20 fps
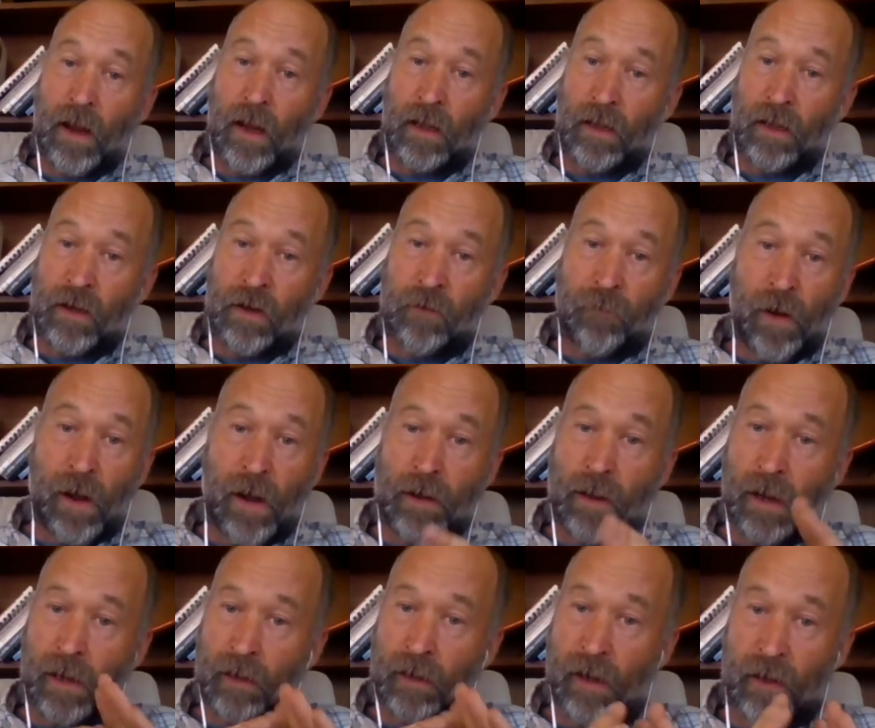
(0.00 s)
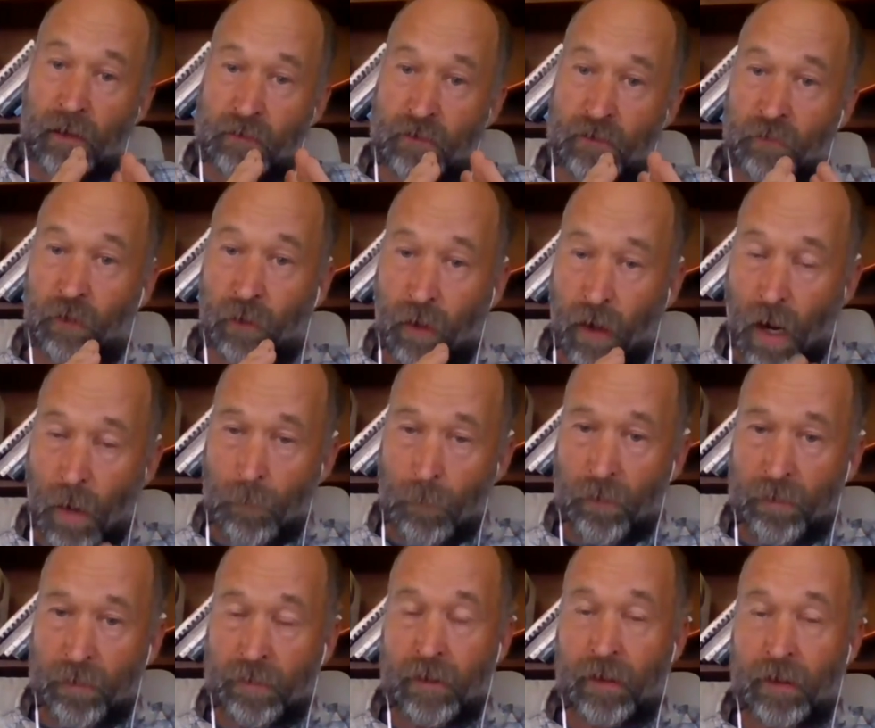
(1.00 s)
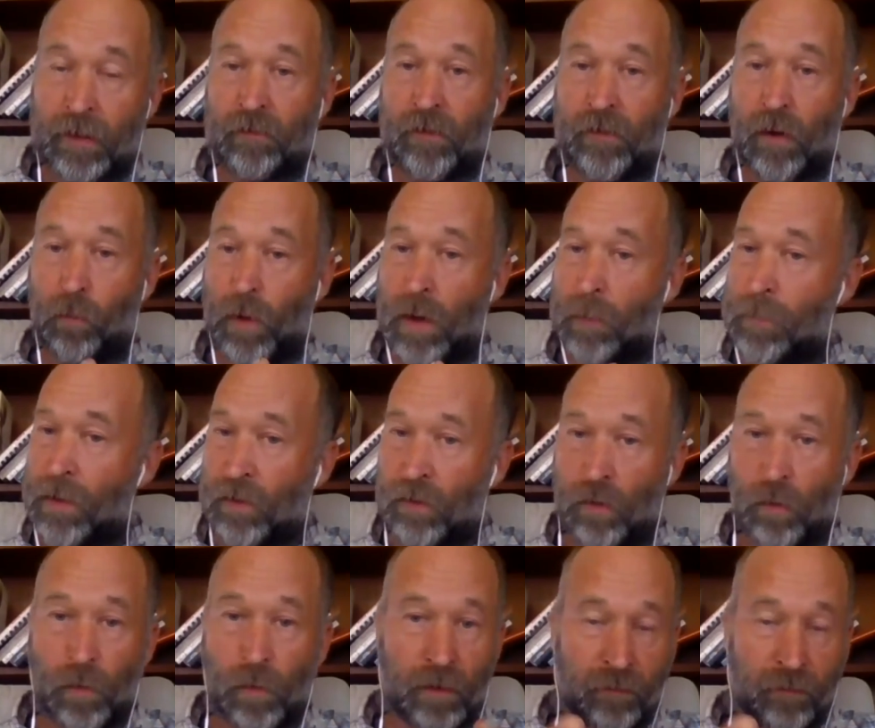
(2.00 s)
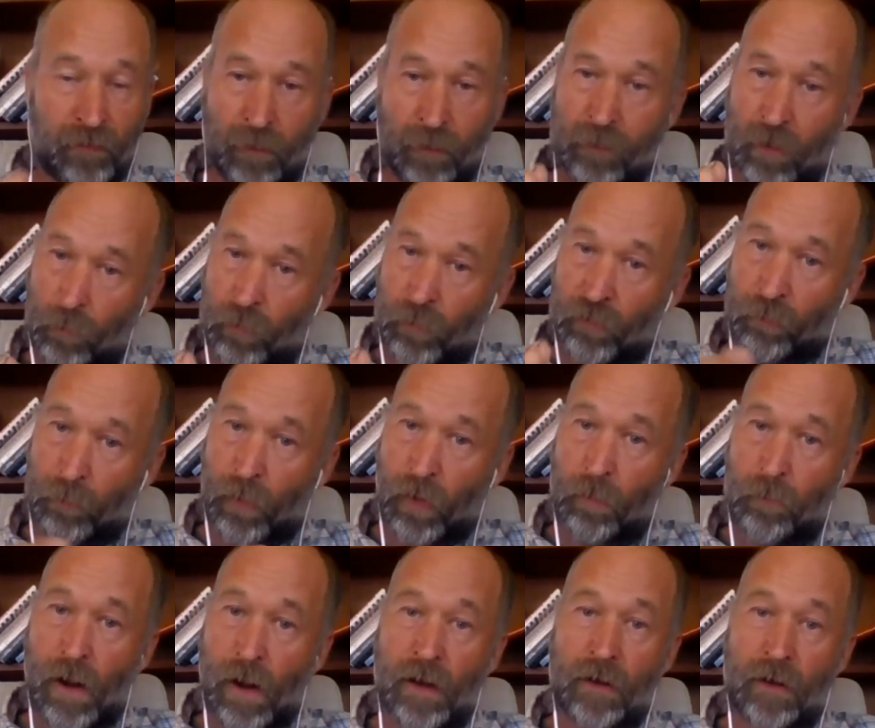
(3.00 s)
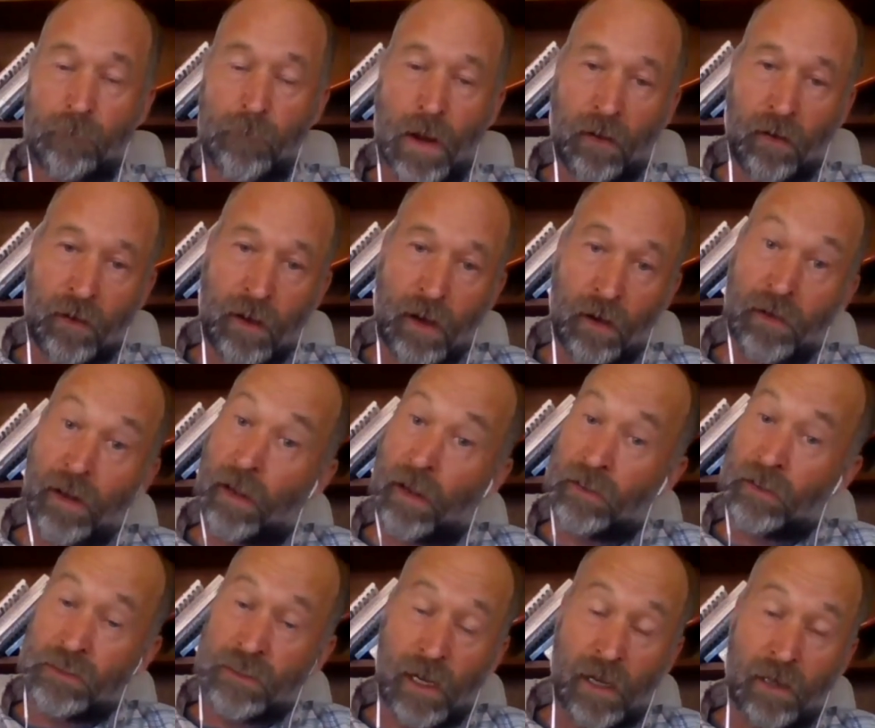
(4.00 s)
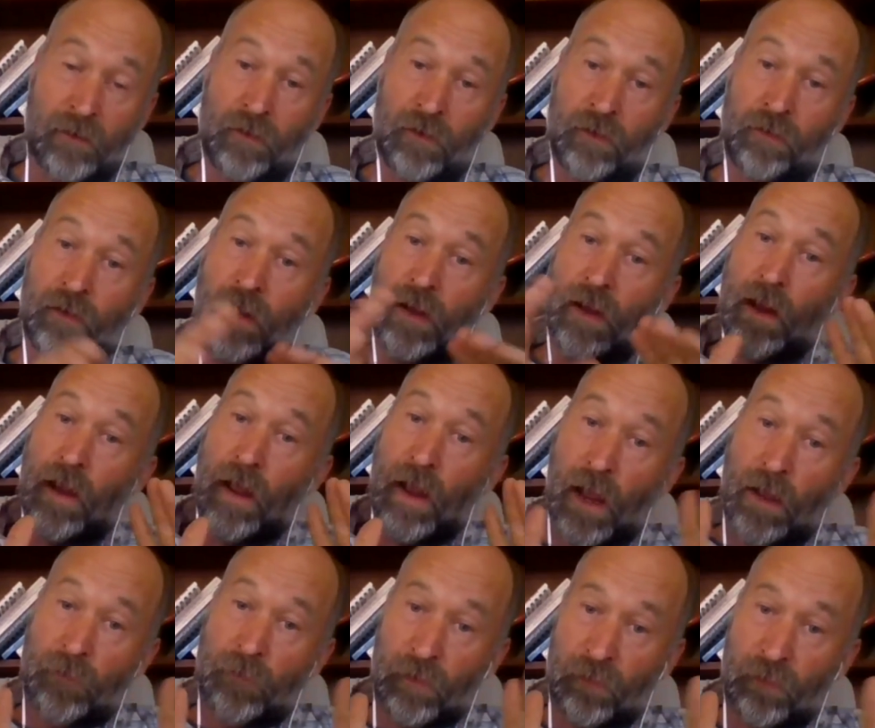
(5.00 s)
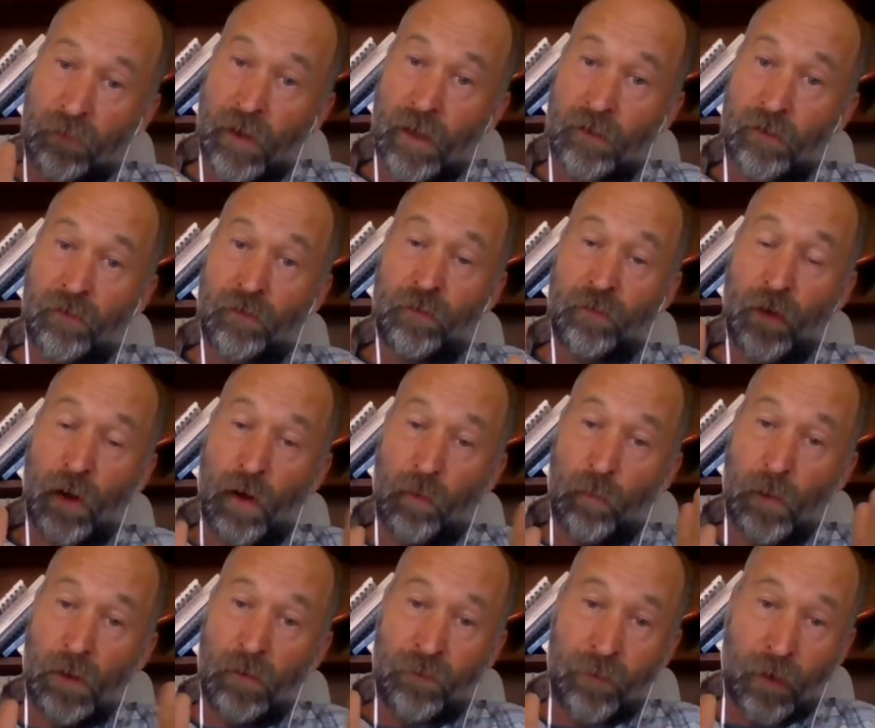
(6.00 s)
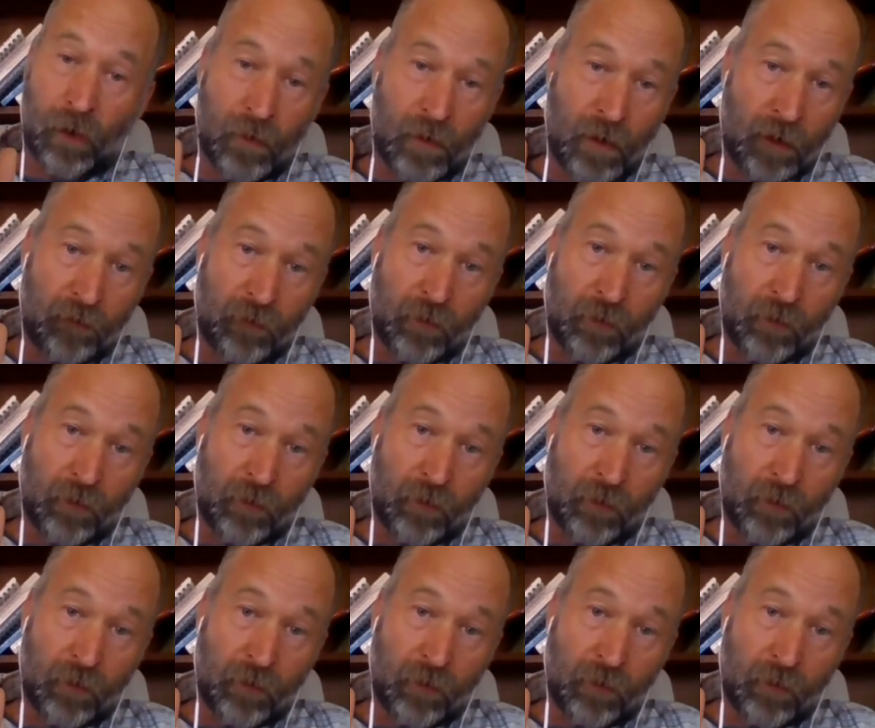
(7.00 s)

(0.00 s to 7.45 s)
And if I'd highlighted just a couple things that we've been doing, and some of it was spurred by Becker County Energizes, ever since uh, we started as a